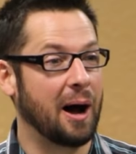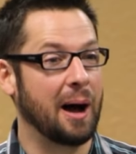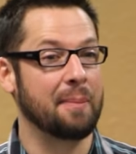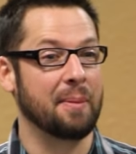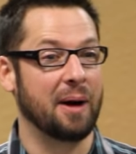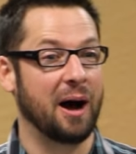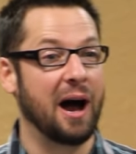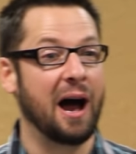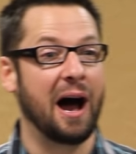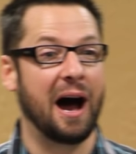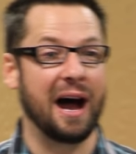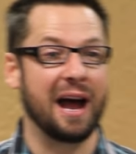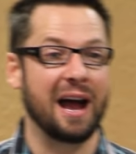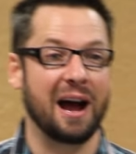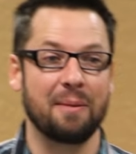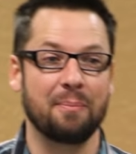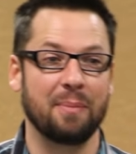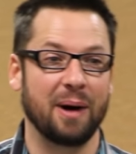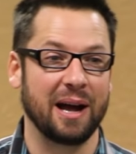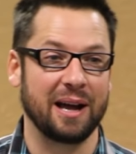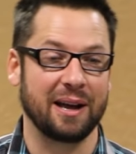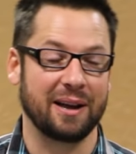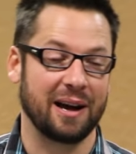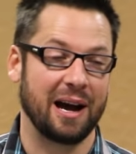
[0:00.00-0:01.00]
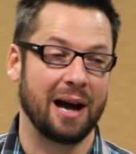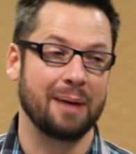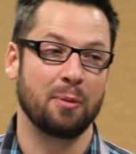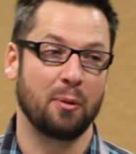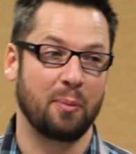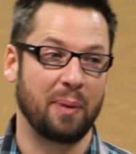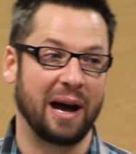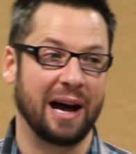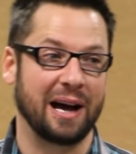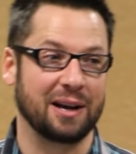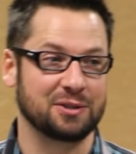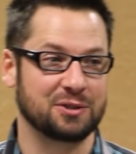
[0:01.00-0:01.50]
I'm Mike. I'm a
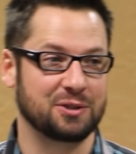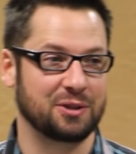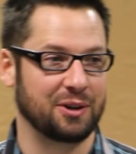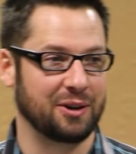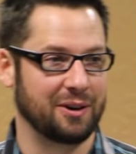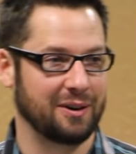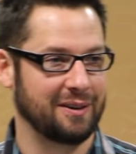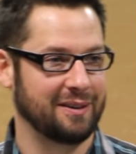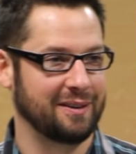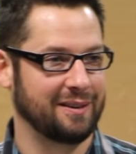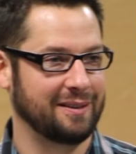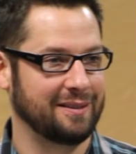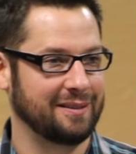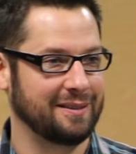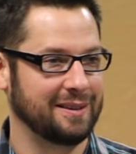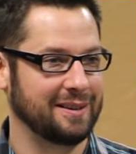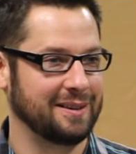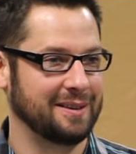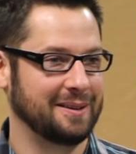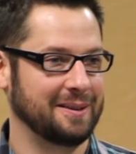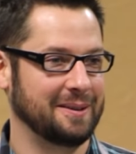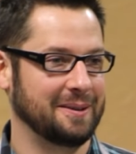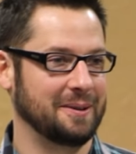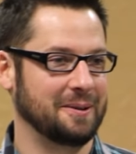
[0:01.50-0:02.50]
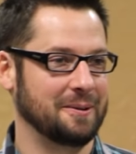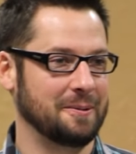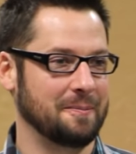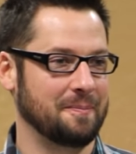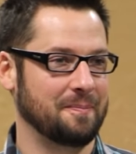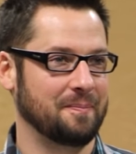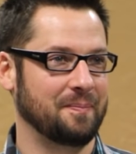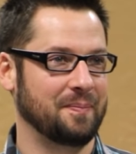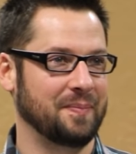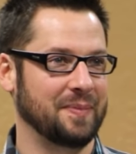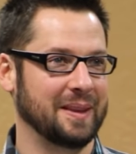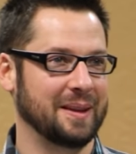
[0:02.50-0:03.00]
pastor.
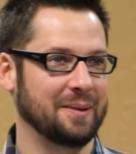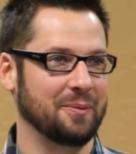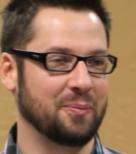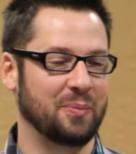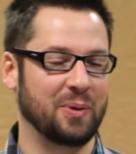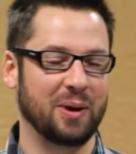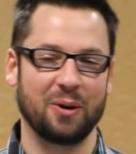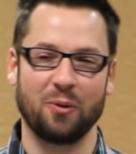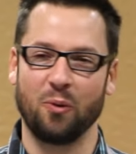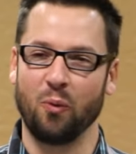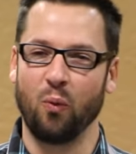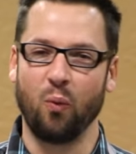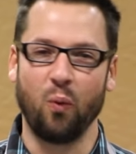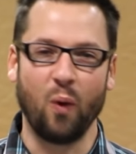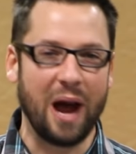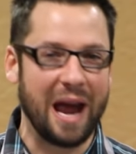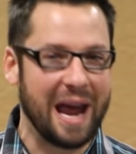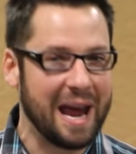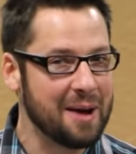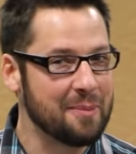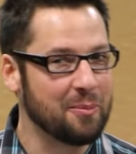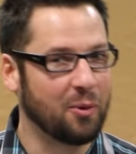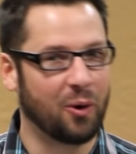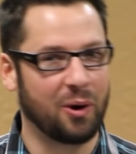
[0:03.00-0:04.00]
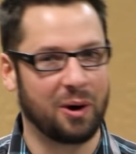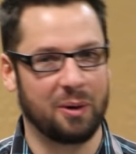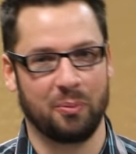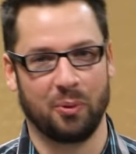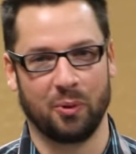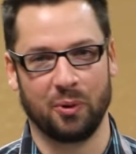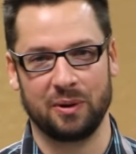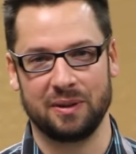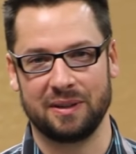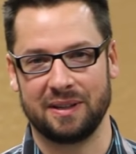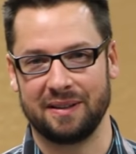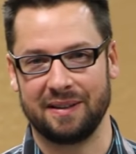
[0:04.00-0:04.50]
But way more
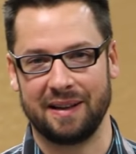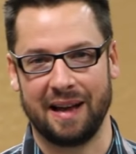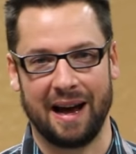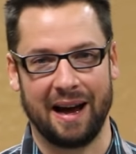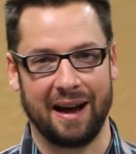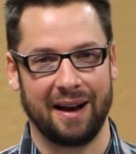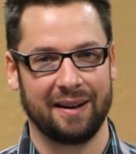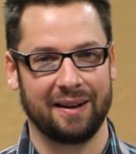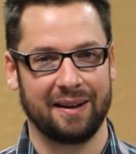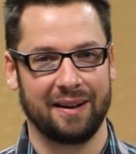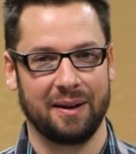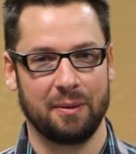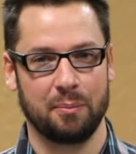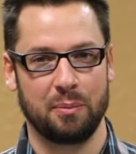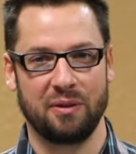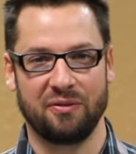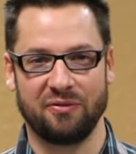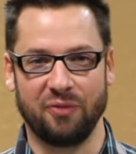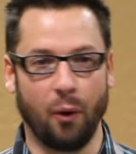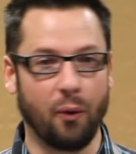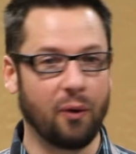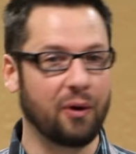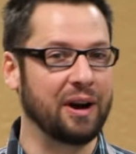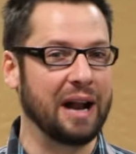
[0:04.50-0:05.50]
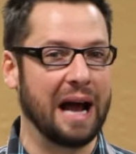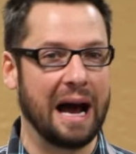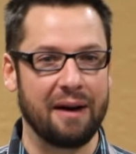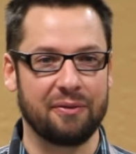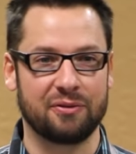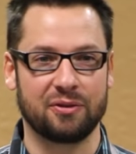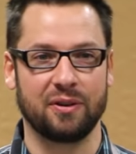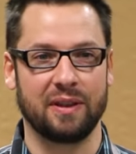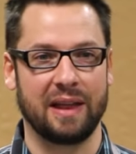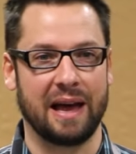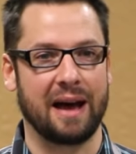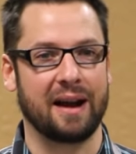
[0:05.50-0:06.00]
important than that, before and
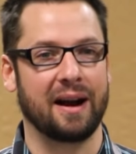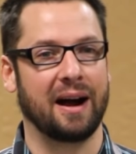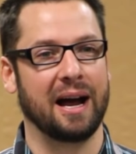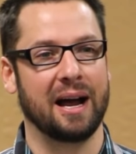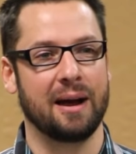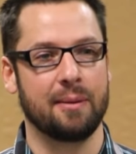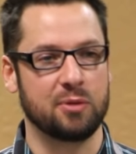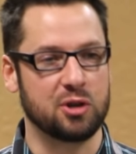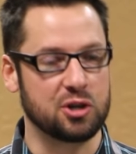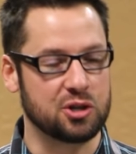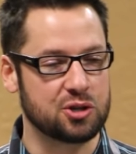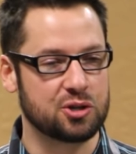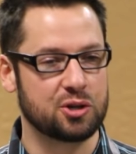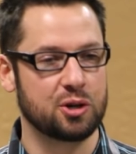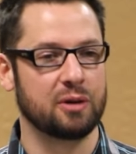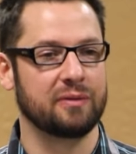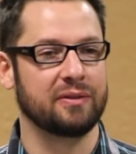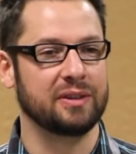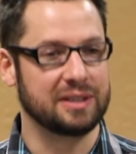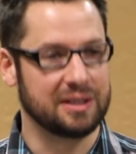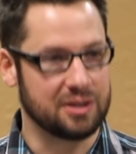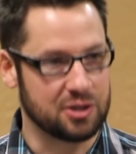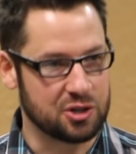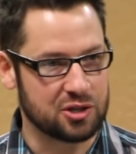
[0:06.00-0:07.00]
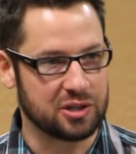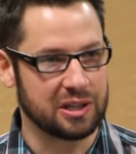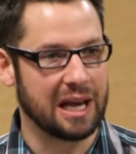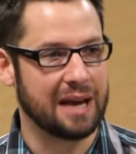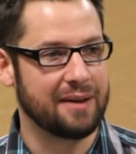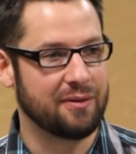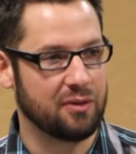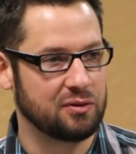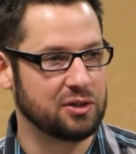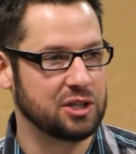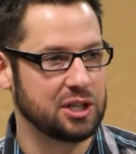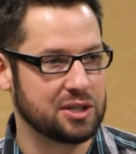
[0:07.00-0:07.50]
after that, I am the servant, the
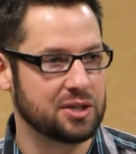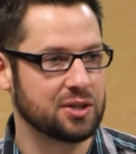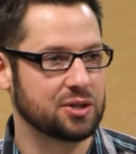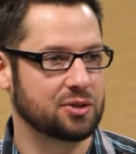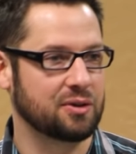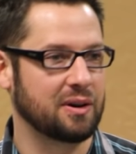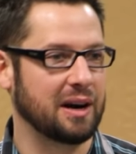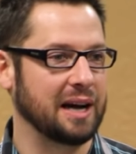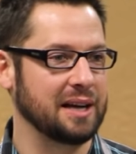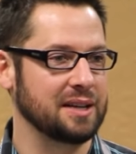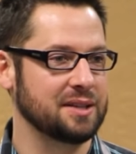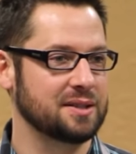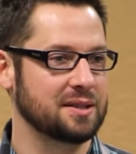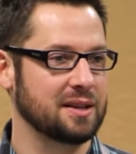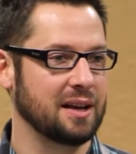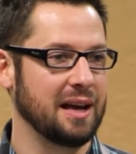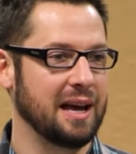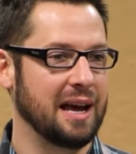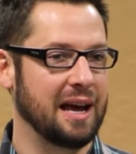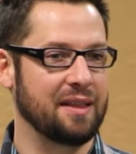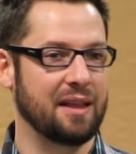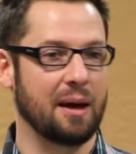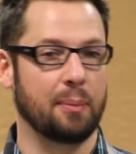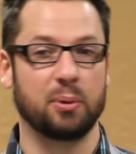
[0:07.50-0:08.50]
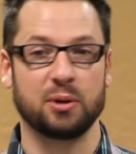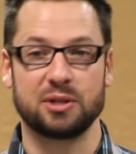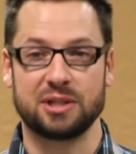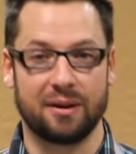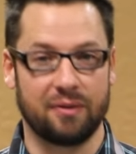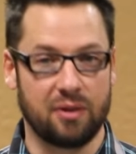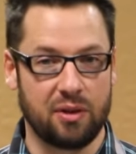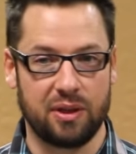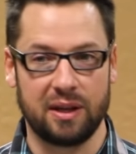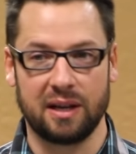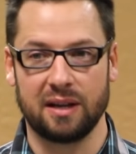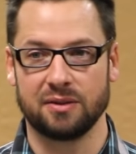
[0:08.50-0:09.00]
slave of Jesus Christ. And that puts
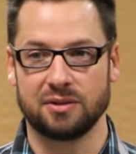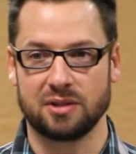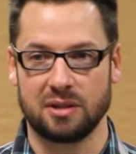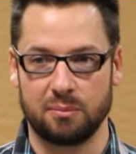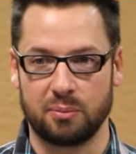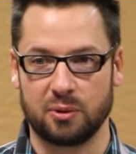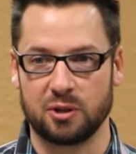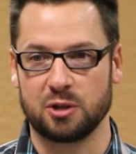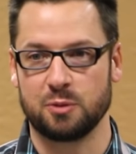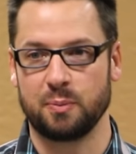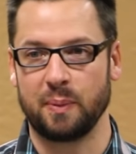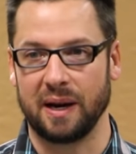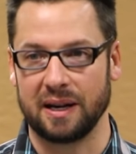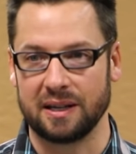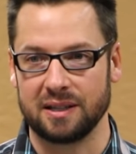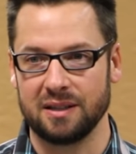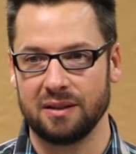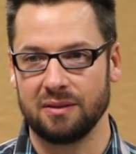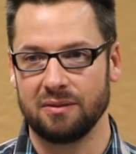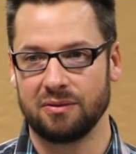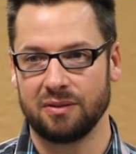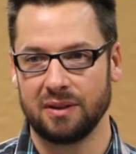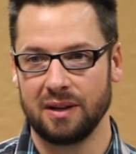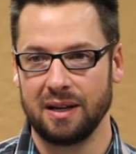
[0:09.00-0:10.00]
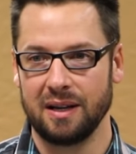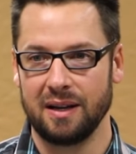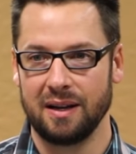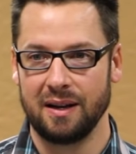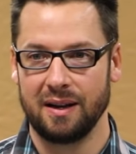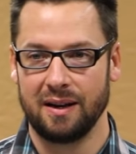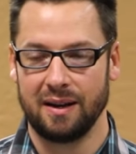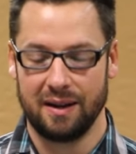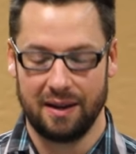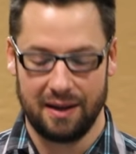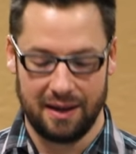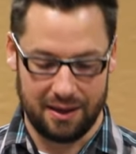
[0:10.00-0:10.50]
everything else in perspective.
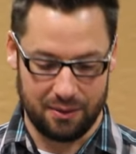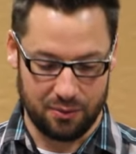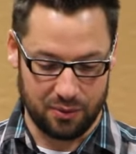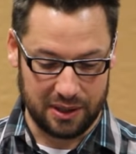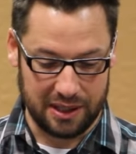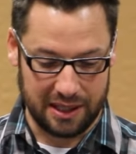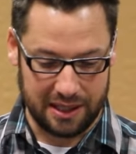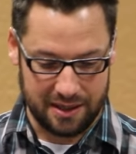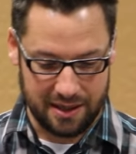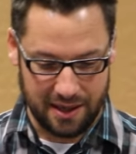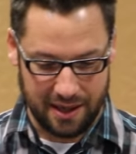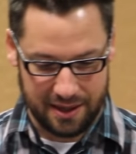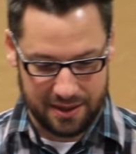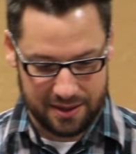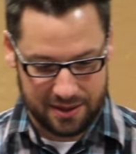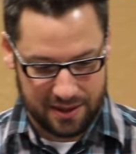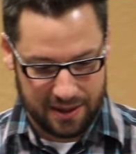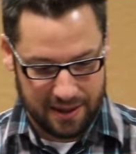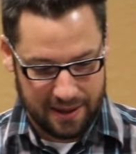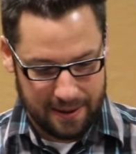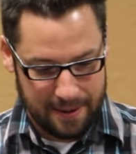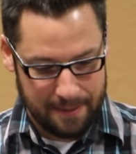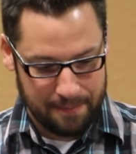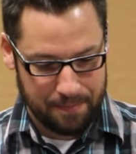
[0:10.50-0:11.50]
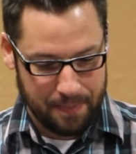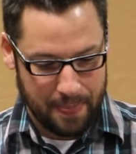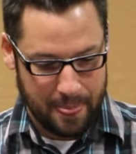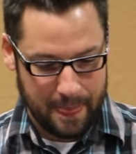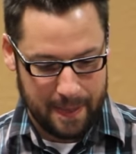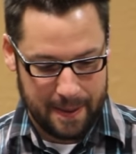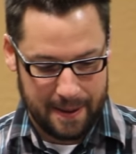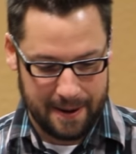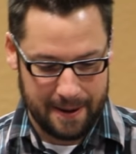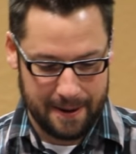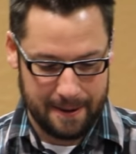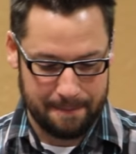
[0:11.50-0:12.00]
It really does.
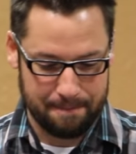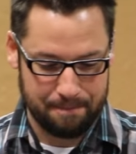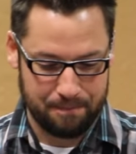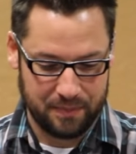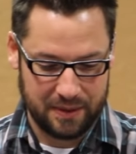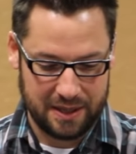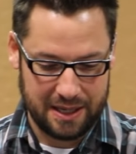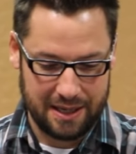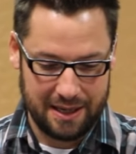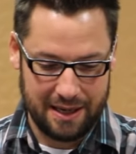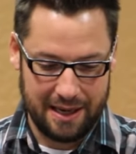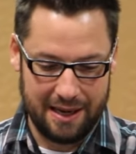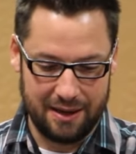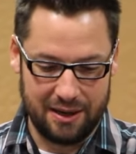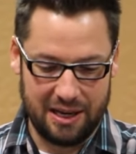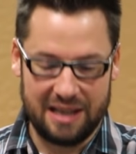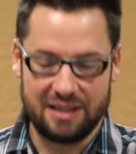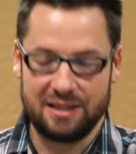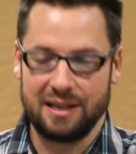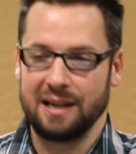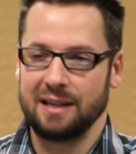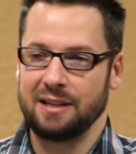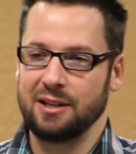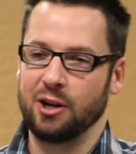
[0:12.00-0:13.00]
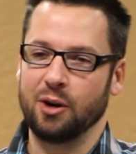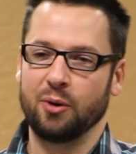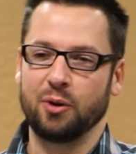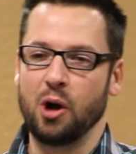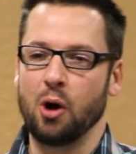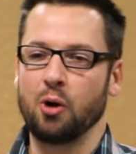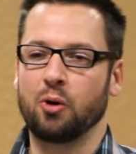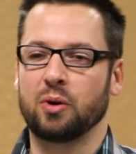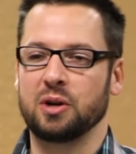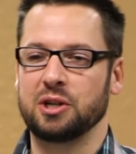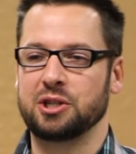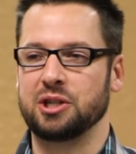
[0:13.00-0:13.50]

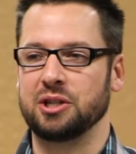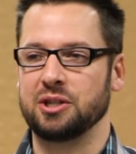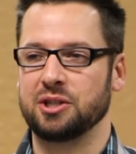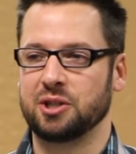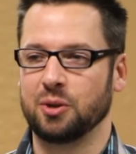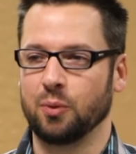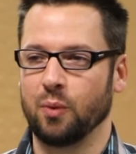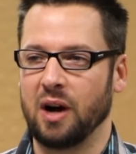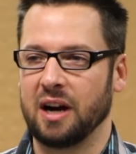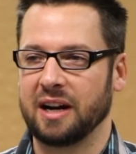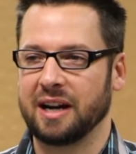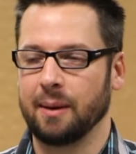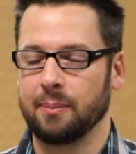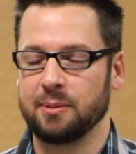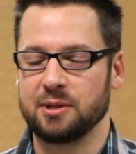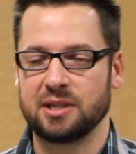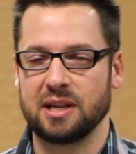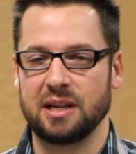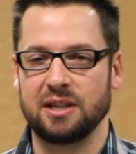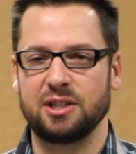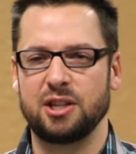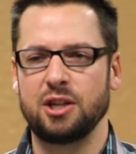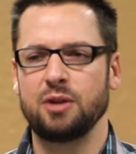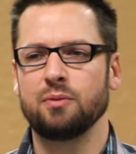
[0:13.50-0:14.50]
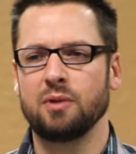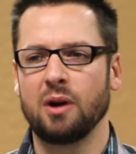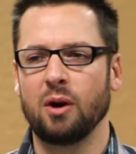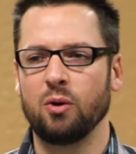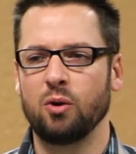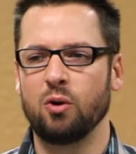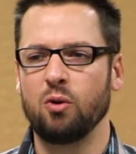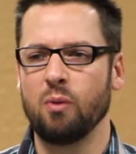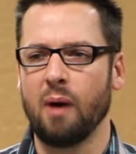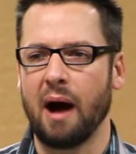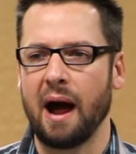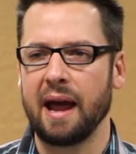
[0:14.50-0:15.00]
No Christian should walk up and say, do you know
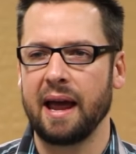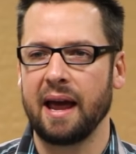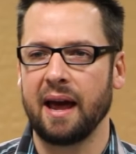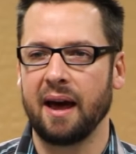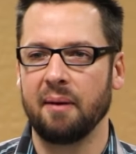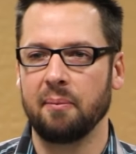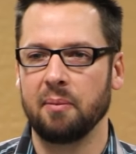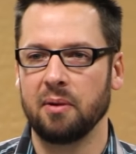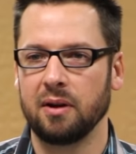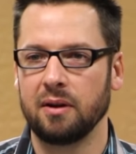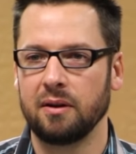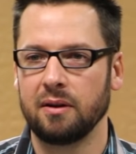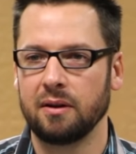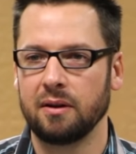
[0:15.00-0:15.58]
who I am?